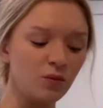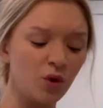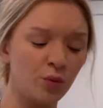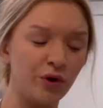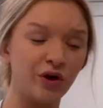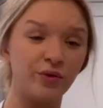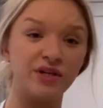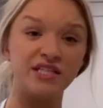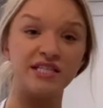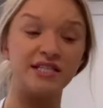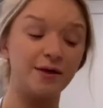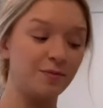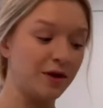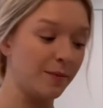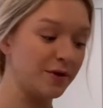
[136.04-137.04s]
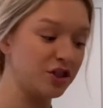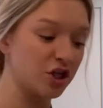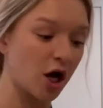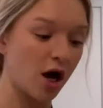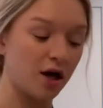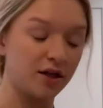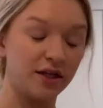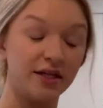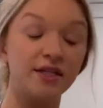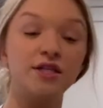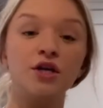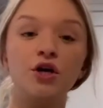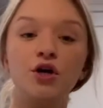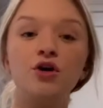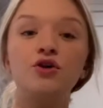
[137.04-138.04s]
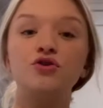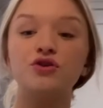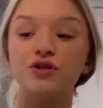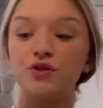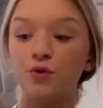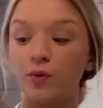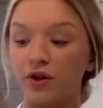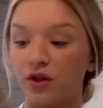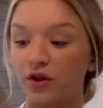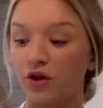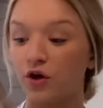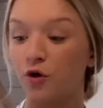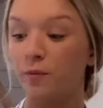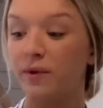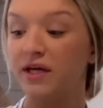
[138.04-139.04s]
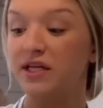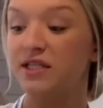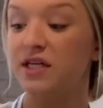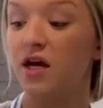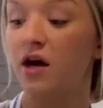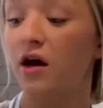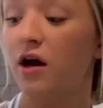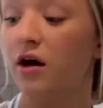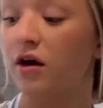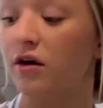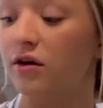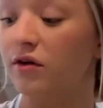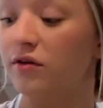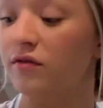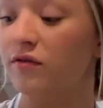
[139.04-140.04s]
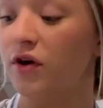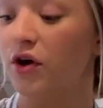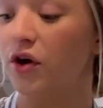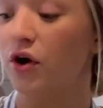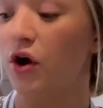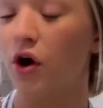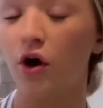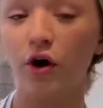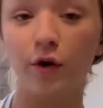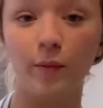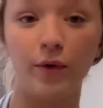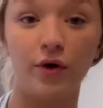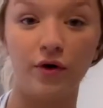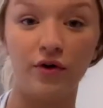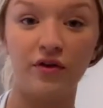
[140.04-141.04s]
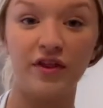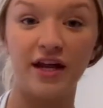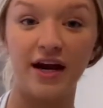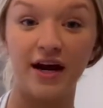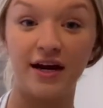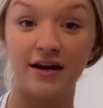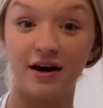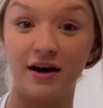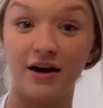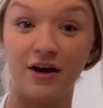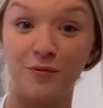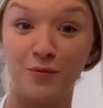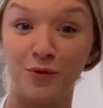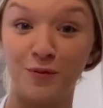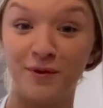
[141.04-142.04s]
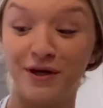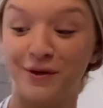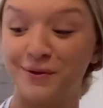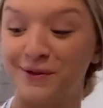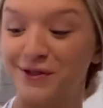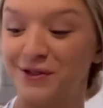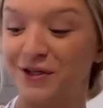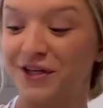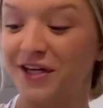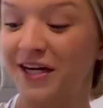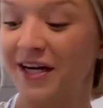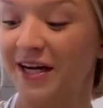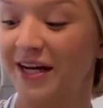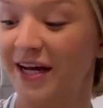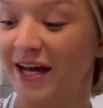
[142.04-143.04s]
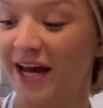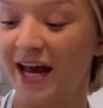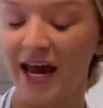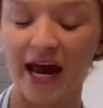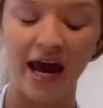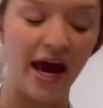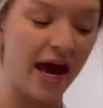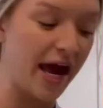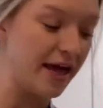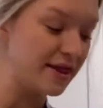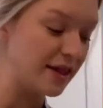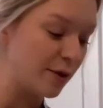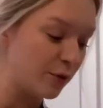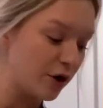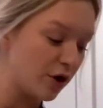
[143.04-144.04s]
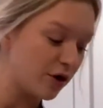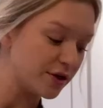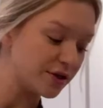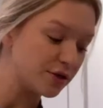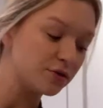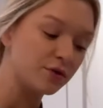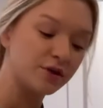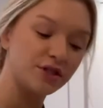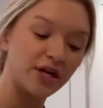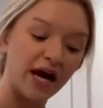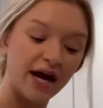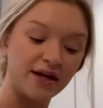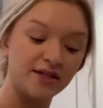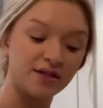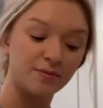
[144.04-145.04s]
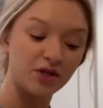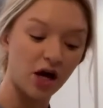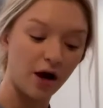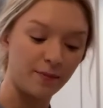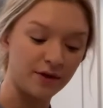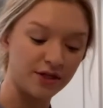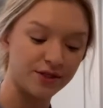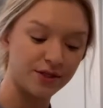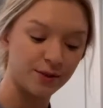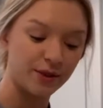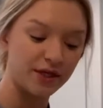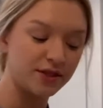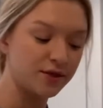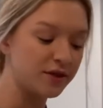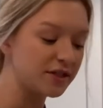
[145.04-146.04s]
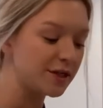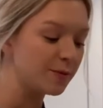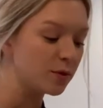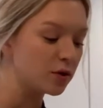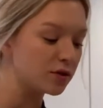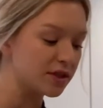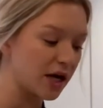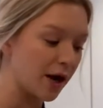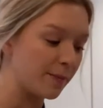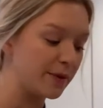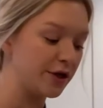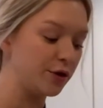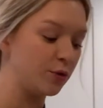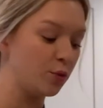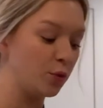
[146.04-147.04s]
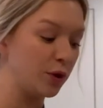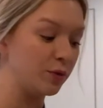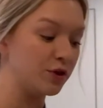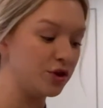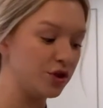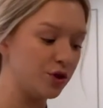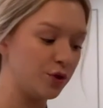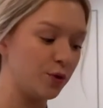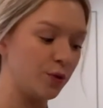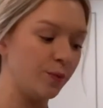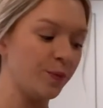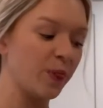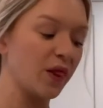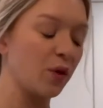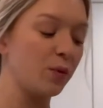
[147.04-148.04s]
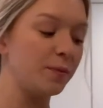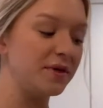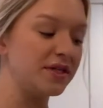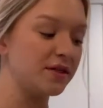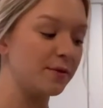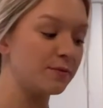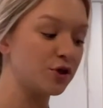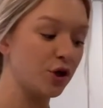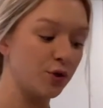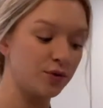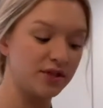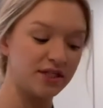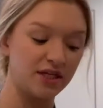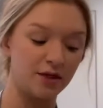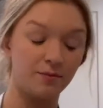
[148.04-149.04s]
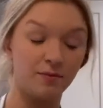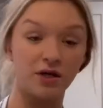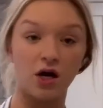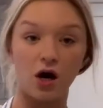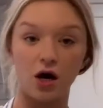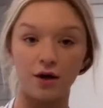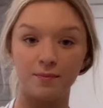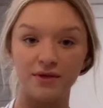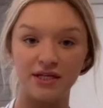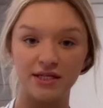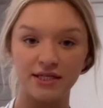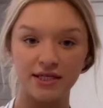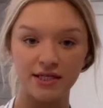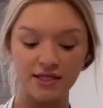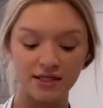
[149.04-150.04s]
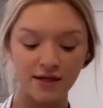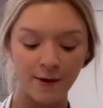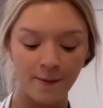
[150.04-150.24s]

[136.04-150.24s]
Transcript: We're going to dip them in chocolate, drizzle with a little bit of caramel that I got at Mulberry Orchard. And then we are also going to add some toppings to it. So the typical topping we would do would be some toasted pecan pieces.